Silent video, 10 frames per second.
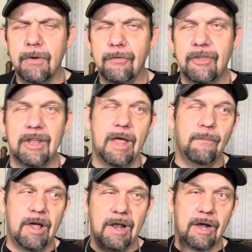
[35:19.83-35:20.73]
See that
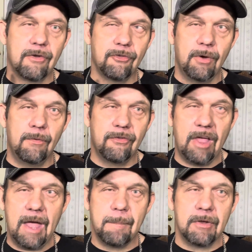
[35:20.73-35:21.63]
way, like if something's
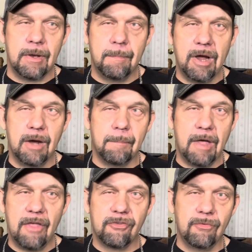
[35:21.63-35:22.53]
happened and the parent
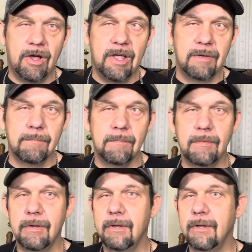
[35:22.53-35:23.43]
passed away,
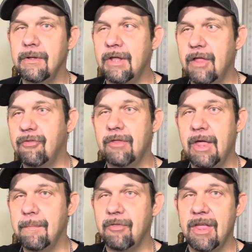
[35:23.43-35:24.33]
that
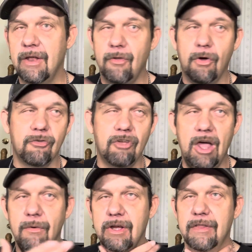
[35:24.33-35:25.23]
adult
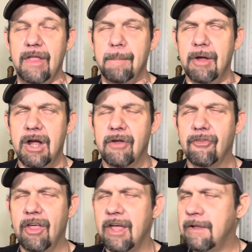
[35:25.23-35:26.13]
child look at that parent and
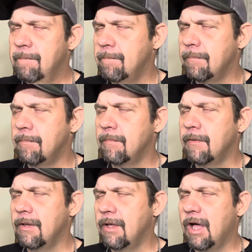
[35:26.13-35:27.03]
say,
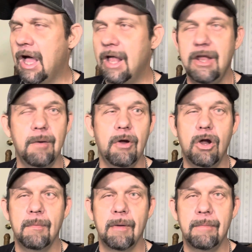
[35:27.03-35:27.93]
I never
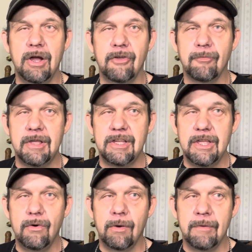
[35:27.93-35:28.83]
heard my parents speak
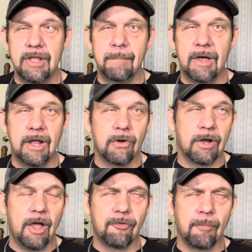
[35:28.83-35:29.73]
ill of anybody or
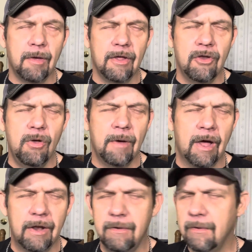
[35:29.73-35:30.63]
gossip about nobody.